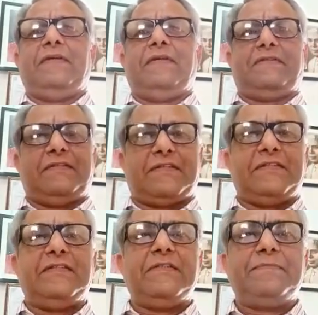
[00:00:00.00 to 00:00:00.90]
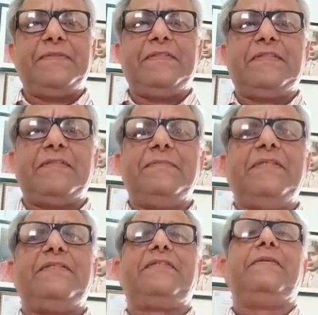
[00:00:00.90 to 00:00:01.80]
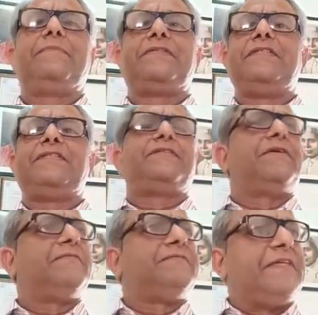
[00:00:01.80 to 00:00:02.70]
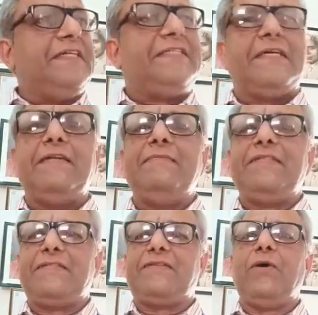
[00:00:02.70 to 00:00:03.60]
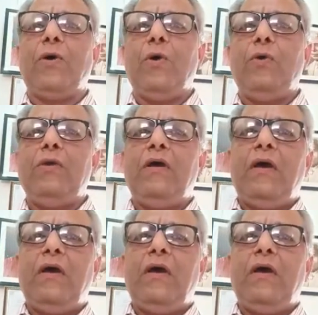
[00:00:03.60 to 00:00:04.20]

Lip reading: Structure determines the position of each element as a whole.